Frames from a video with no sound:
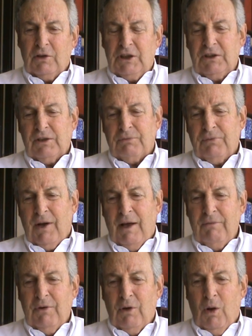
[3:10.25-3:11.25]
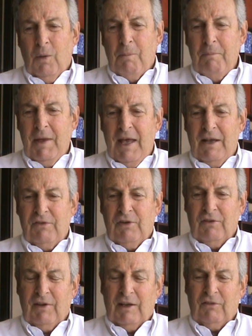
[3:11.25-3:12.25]
She's a 5-year-old mare.
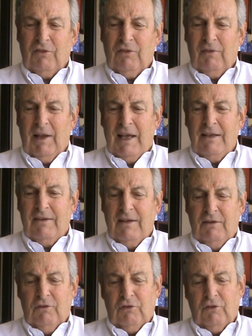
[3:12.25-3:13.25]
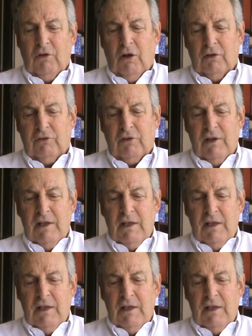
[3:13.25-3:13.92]
She's had 18 starts.